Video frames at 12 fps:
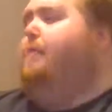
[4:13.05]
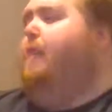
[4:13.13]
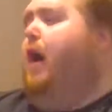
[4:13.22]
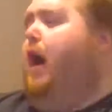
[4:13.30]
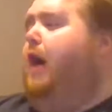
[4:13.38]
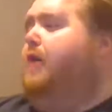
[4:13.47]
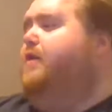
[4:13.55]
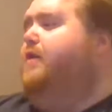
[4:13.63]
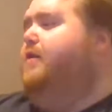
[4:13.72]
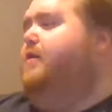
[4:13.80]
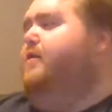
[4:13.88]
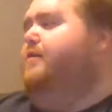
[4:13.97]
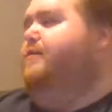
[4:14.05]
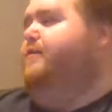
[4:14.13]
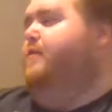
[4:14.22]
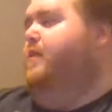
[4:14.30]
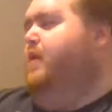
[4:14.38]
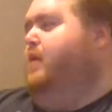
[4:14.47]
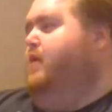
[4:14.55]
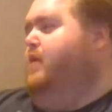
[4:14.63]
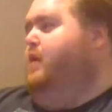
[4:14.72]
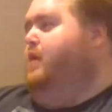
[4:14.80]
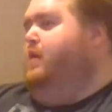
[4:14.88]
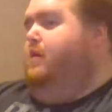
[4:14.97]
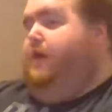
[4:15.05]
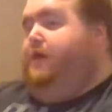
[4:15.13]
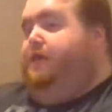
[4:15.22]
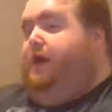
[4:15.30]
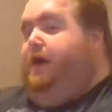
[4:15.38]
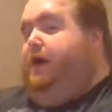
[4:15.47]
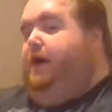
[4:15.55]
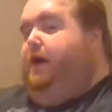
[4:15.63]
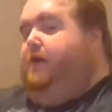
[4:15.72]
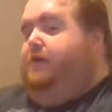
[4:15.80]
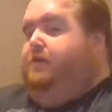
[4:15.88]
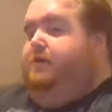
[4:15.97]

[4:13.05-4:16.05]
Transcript: box. That's right here.